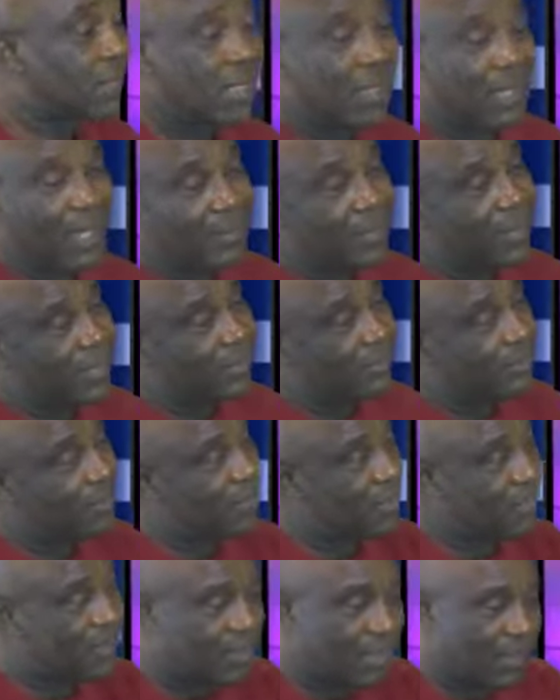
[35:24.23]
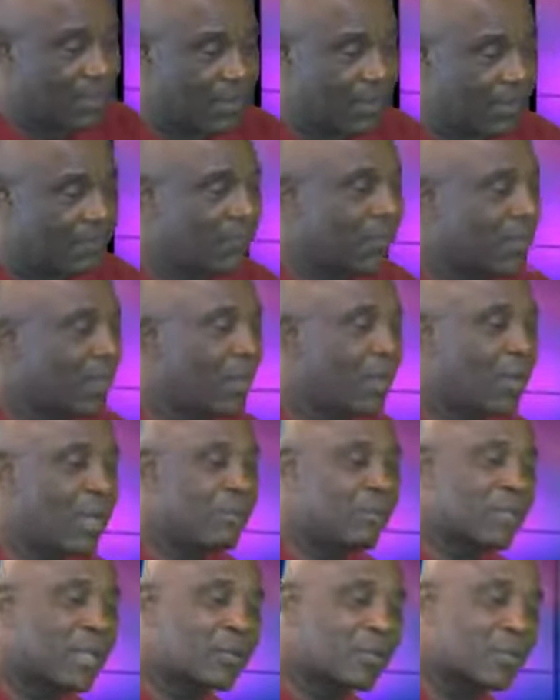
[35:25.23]
I believe this since I've been. All I'm
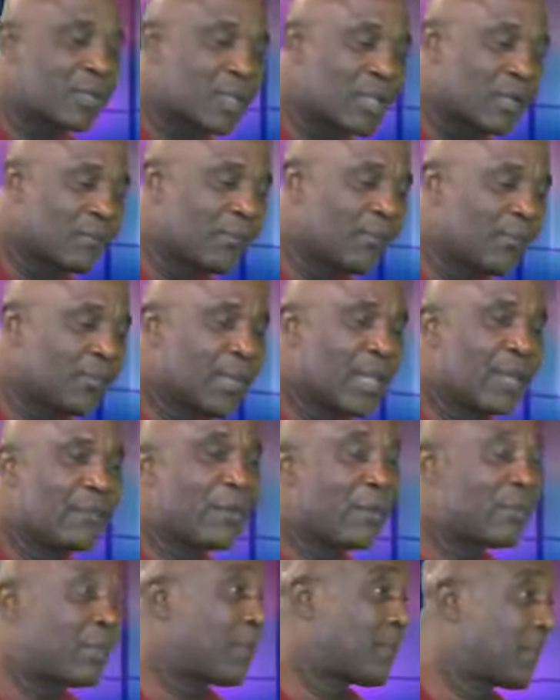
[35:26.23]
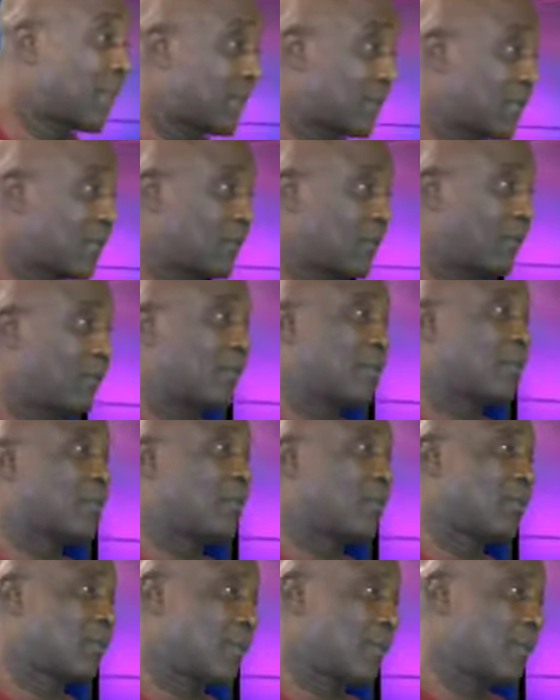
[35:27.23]
trying to say, if I'm the president of this
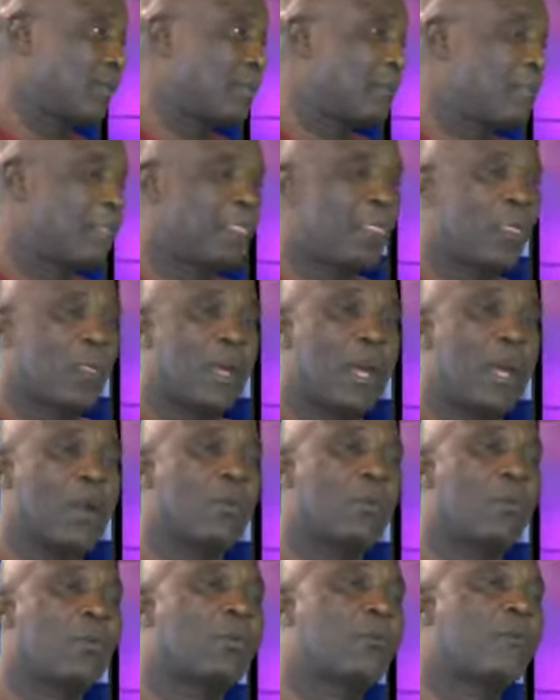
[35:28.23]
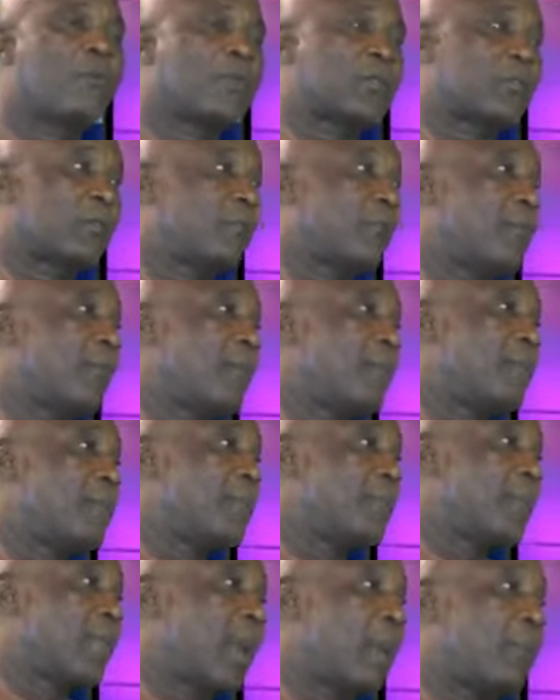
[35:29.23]
country, I will, first of all,
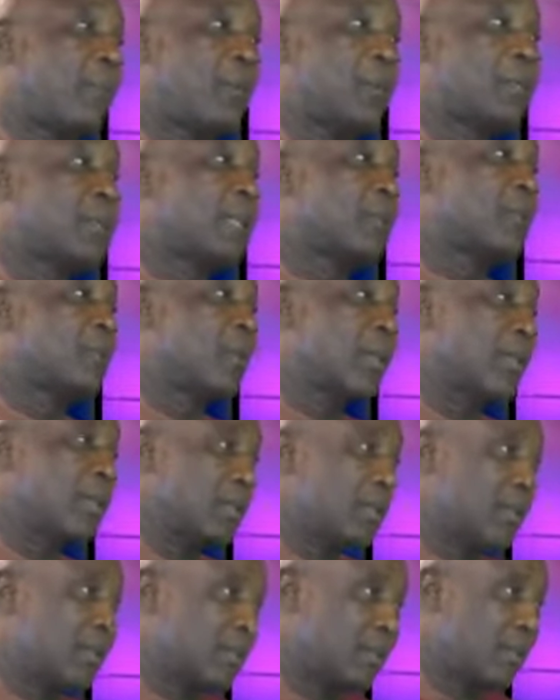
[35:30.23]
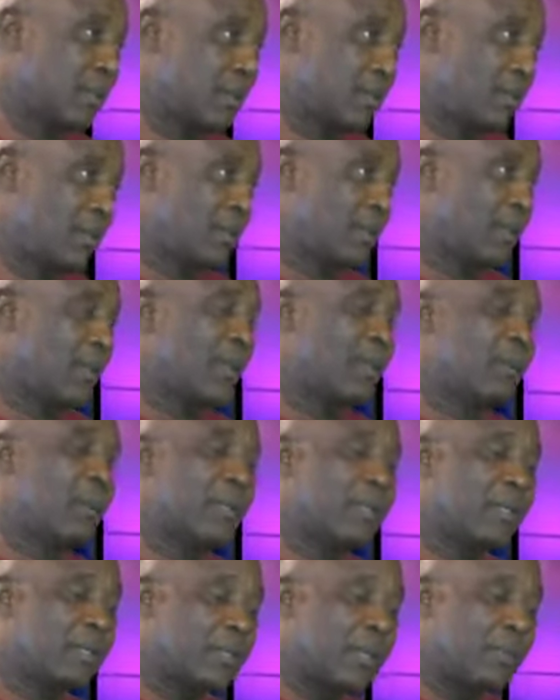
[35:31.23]
apologize to Nigerians.
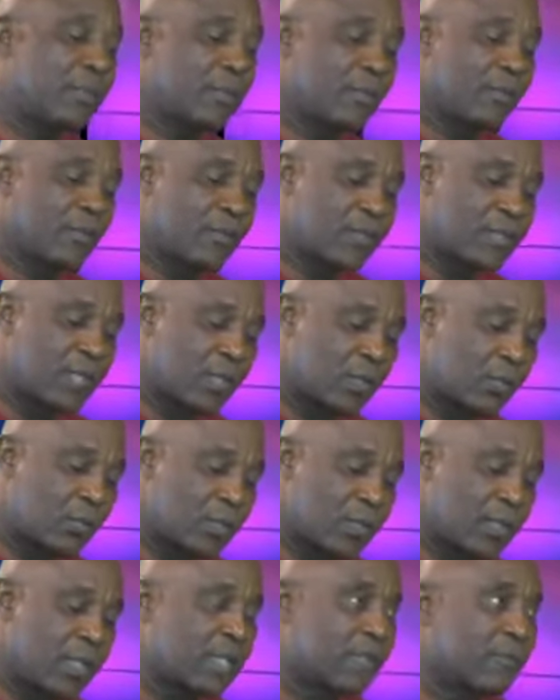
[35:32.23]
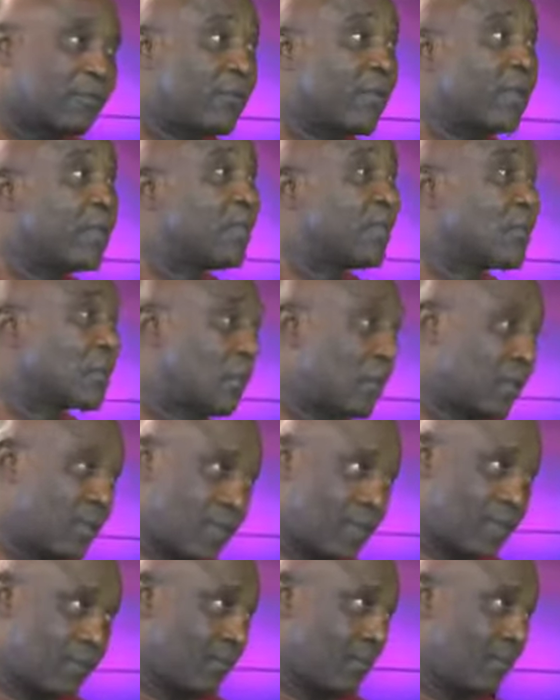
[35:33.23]
In terms of insecurity, has failed this country.
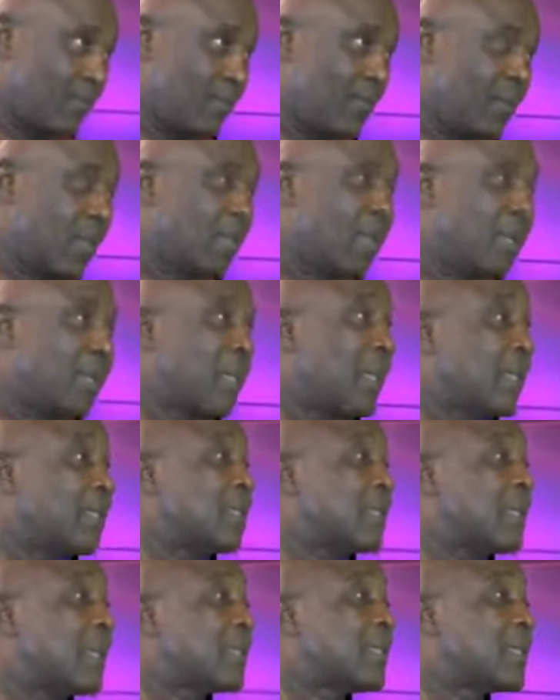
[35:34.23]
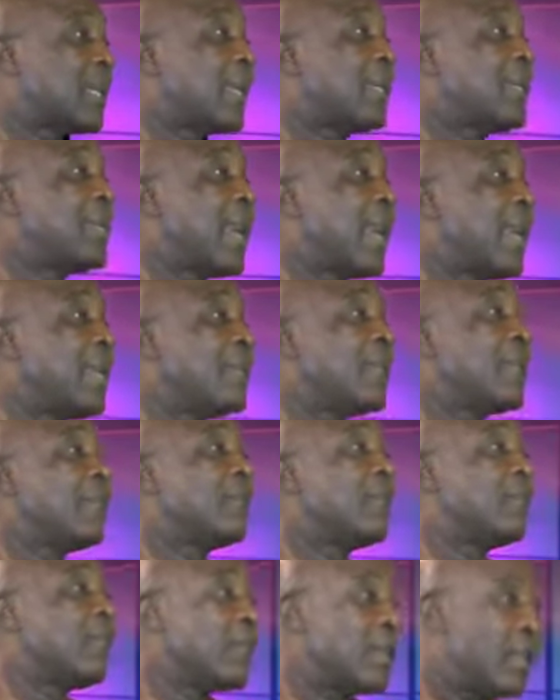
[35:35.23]
Nigerians are dying
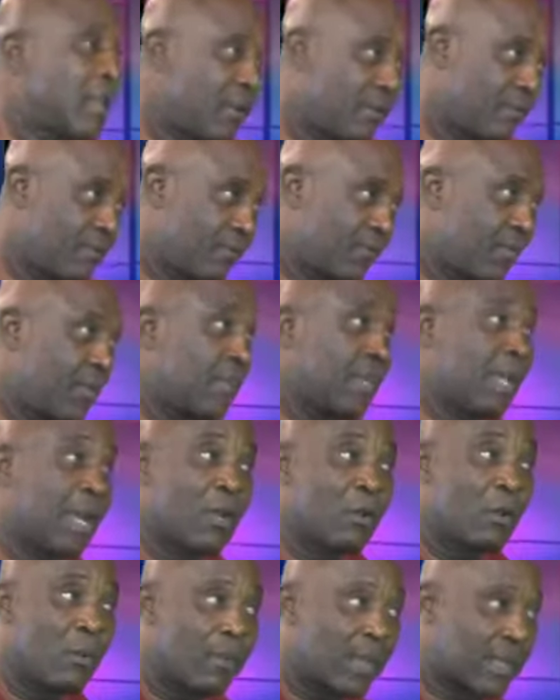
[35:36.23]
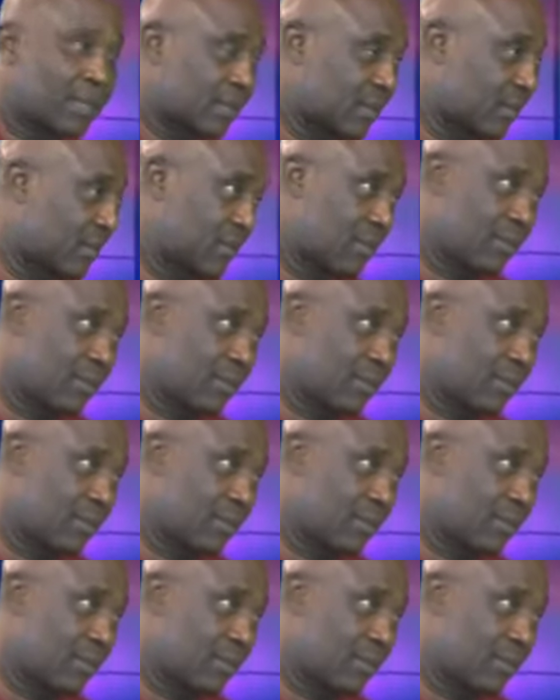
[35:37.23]
every day in their numbers.